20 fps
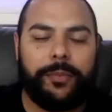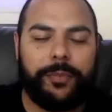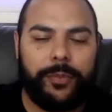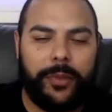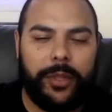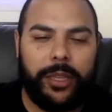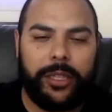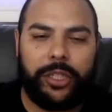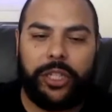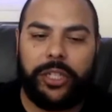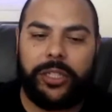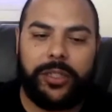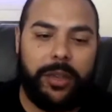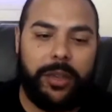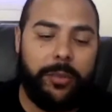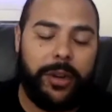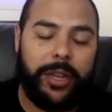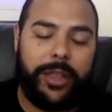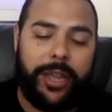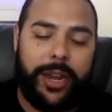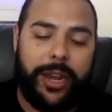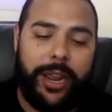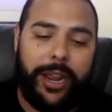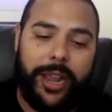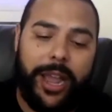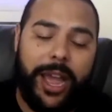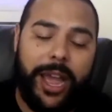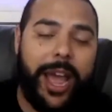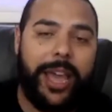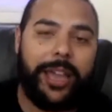She's somebody that I
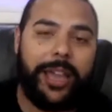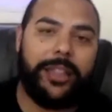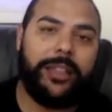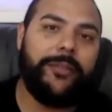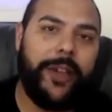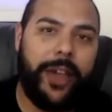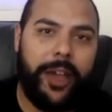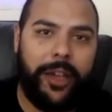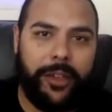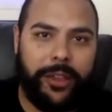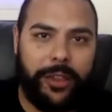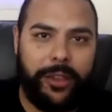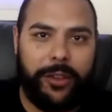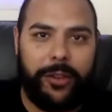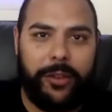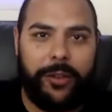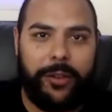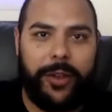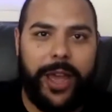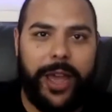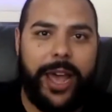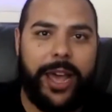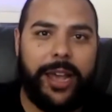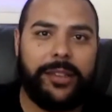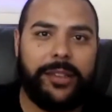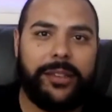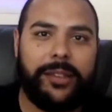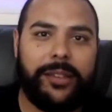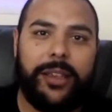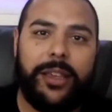highly value
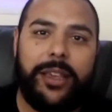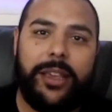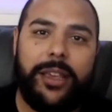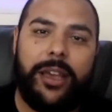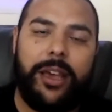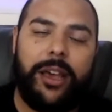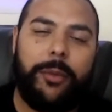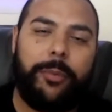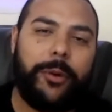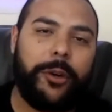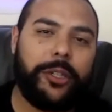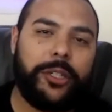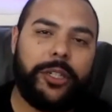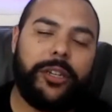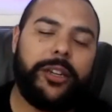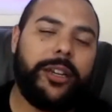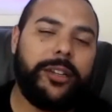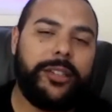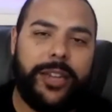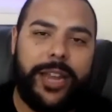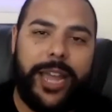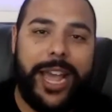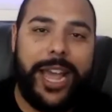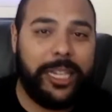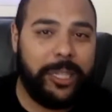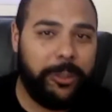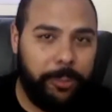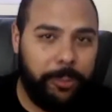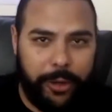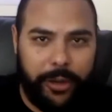as a person, as an
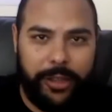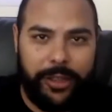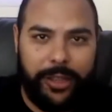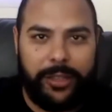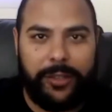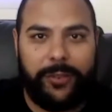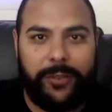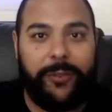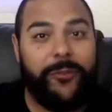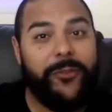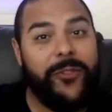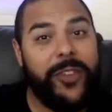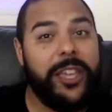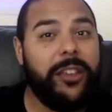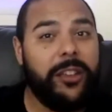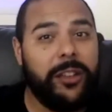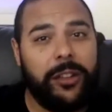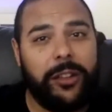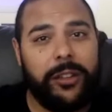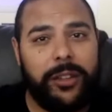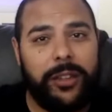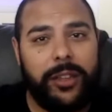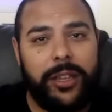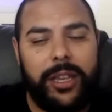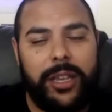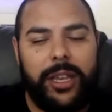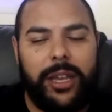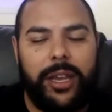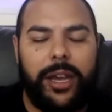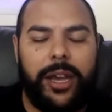expert in this field.
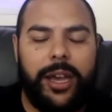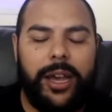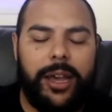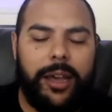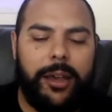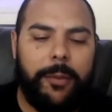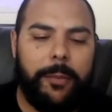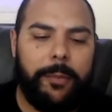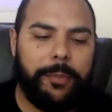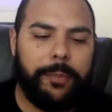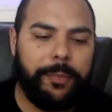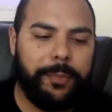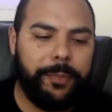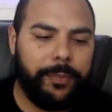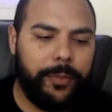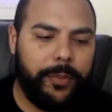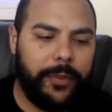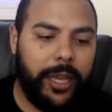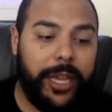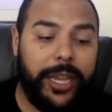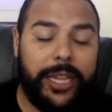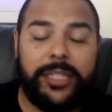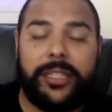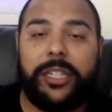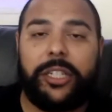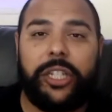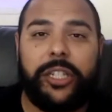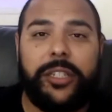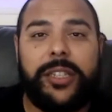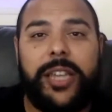Like I said,
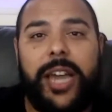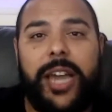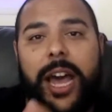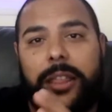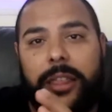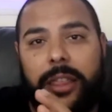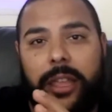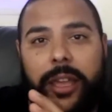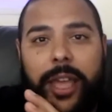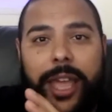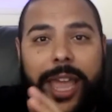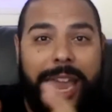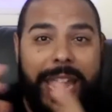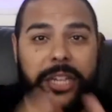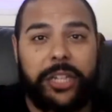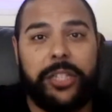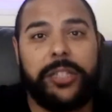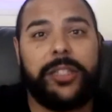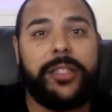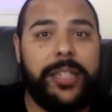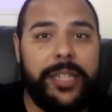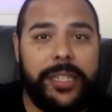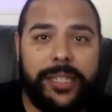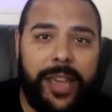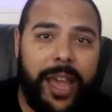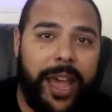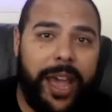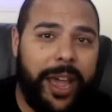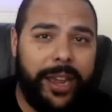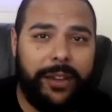she's got the agency
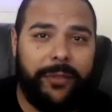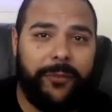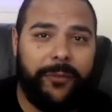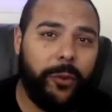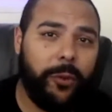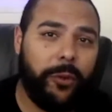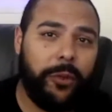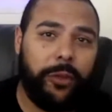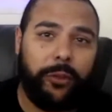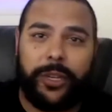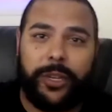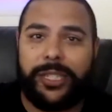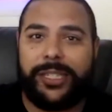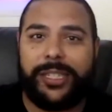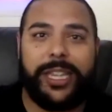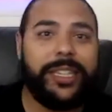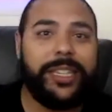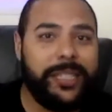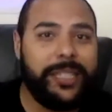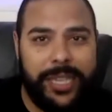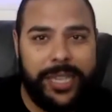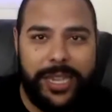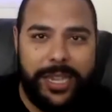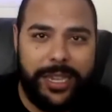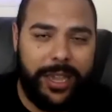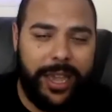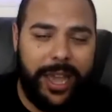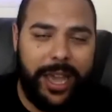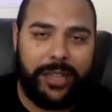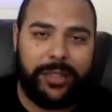side, full 360, as